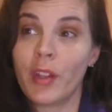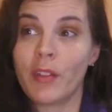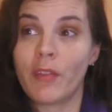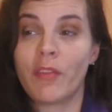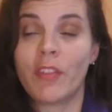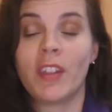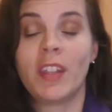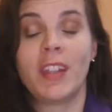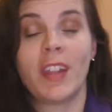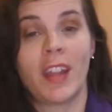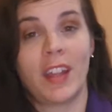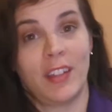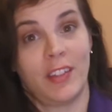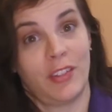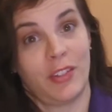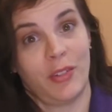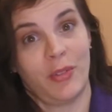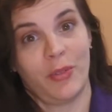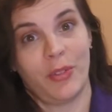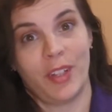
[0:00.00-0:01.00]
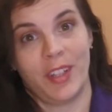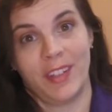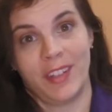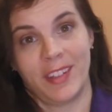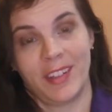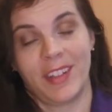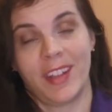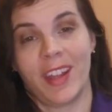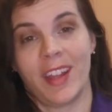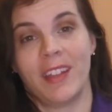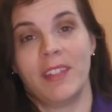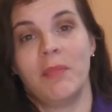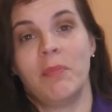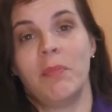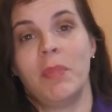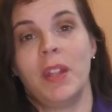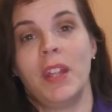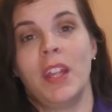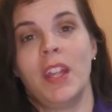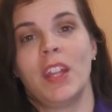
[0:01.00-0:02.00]
of the nicer ones, again,
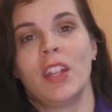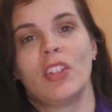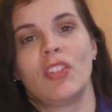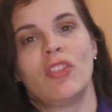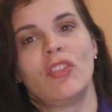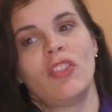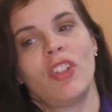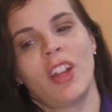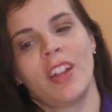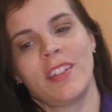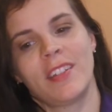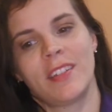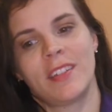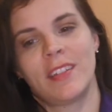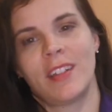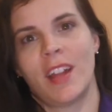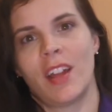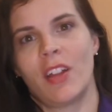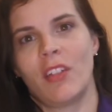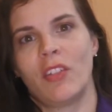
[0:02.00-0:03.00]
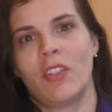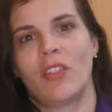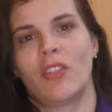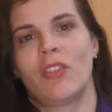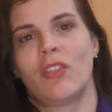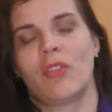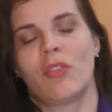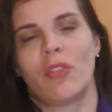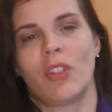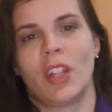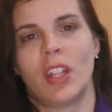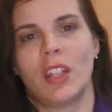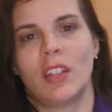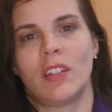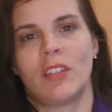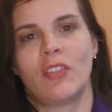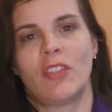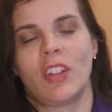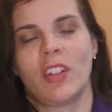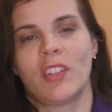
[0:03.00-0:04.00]
being just down the street,
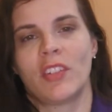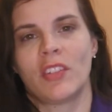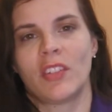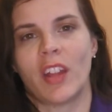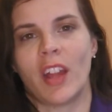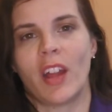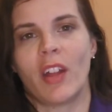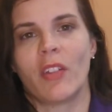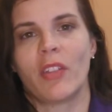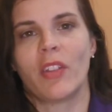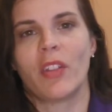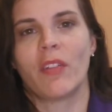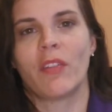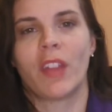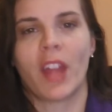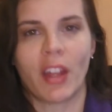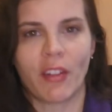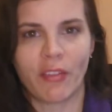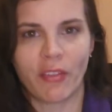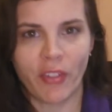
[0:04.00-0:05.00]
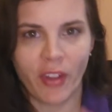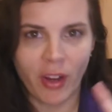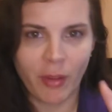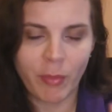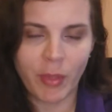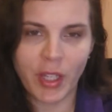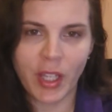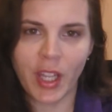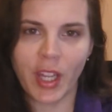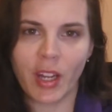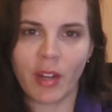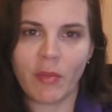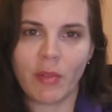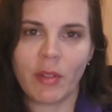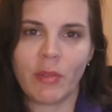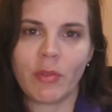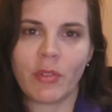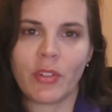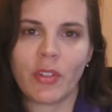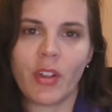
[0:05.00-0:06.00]
just south of that pharmacare
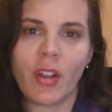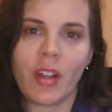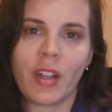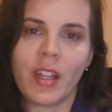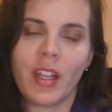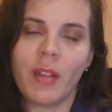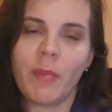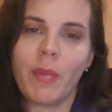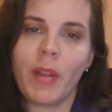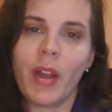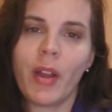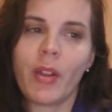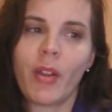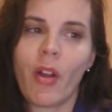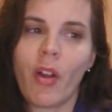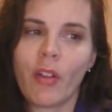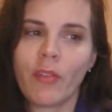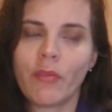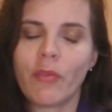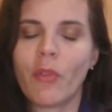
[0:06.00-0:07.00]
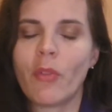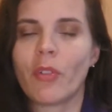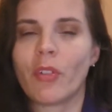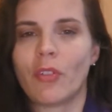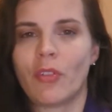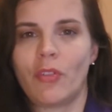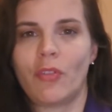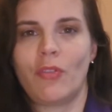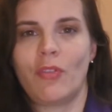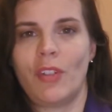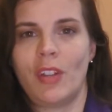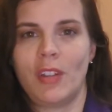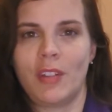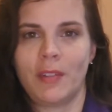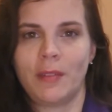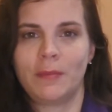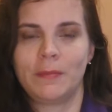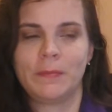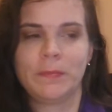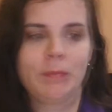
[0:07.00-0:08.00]
we were talking about on Fort Street.
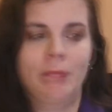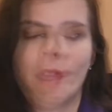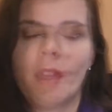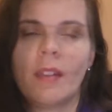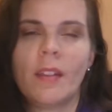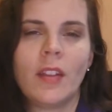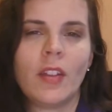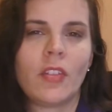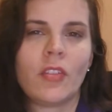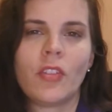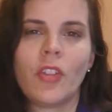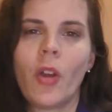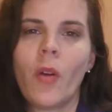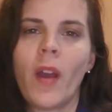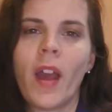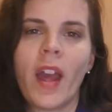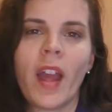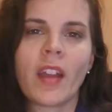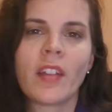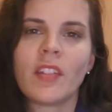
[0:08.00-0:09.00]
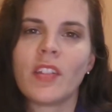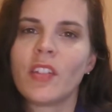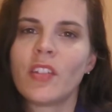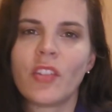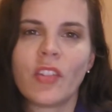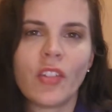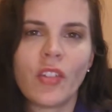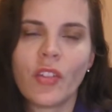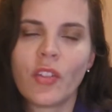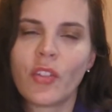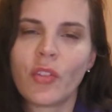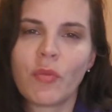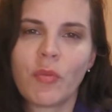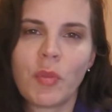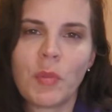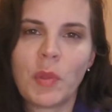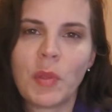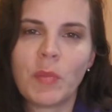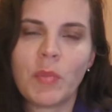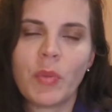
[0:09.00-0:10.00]
There's no access to the
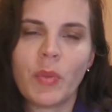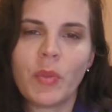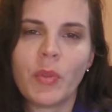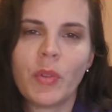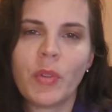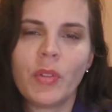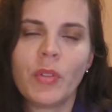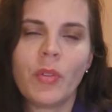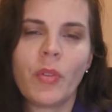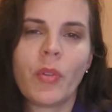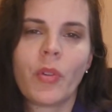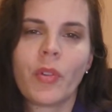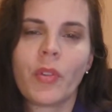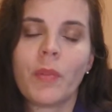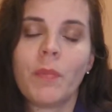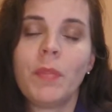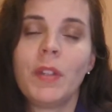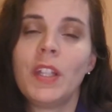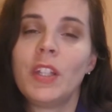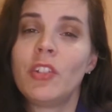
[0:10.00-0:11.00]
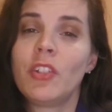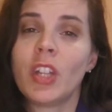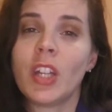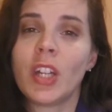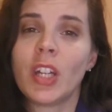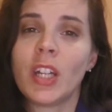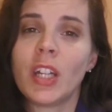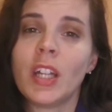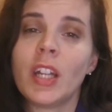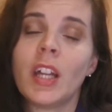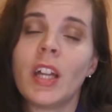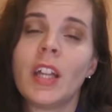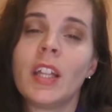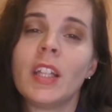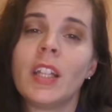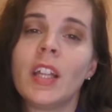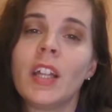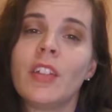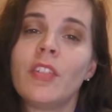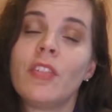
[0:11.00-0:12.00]
swimming pool or the beach area
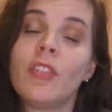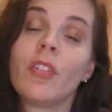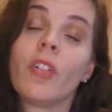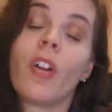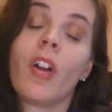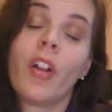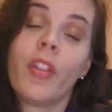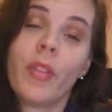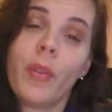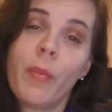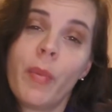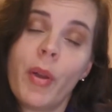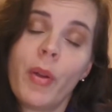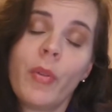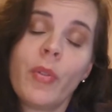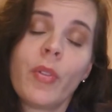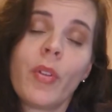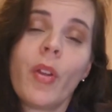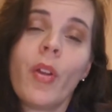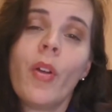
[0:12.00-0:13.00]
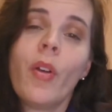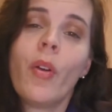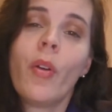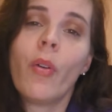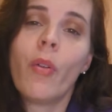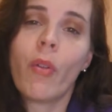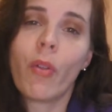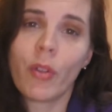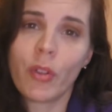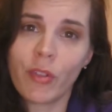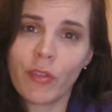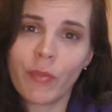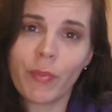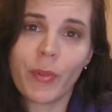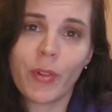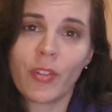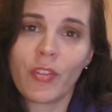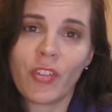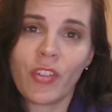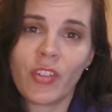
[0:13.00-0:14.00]
unless you're on the boat or you've
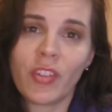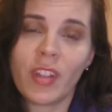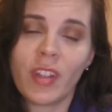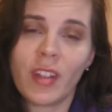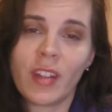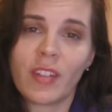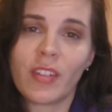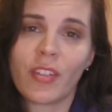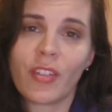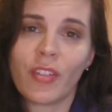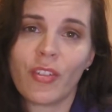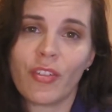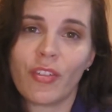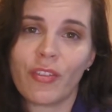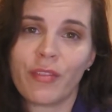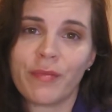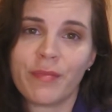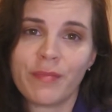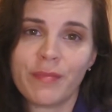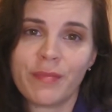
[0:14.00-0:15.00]
purchased an excursion.